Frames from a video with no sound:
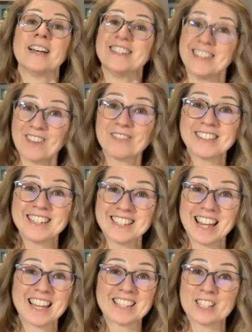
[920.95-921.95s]
Definitely
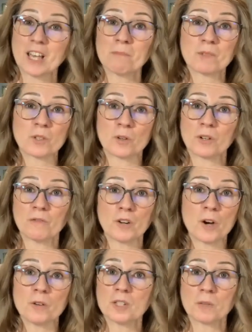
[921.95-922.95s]
take some sort of
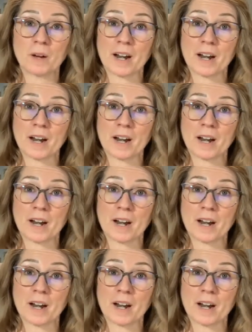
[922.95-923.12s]
notes,